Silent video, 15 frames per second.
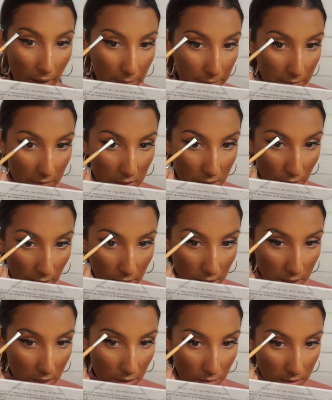Okay, so I
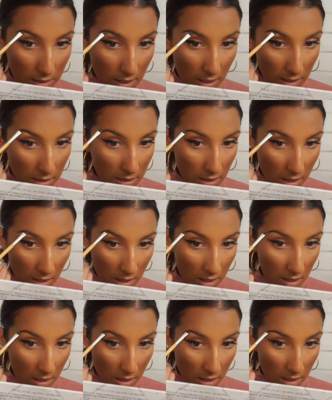just use this
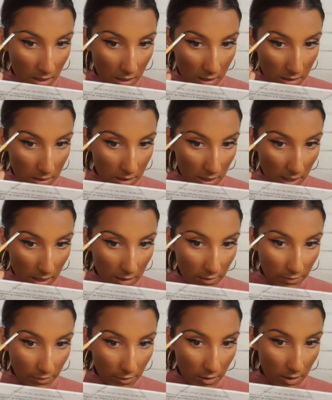to kind
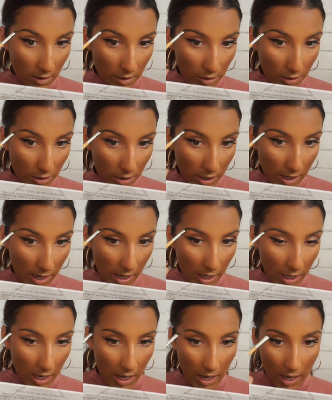of
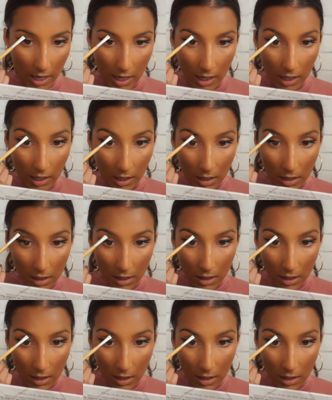create a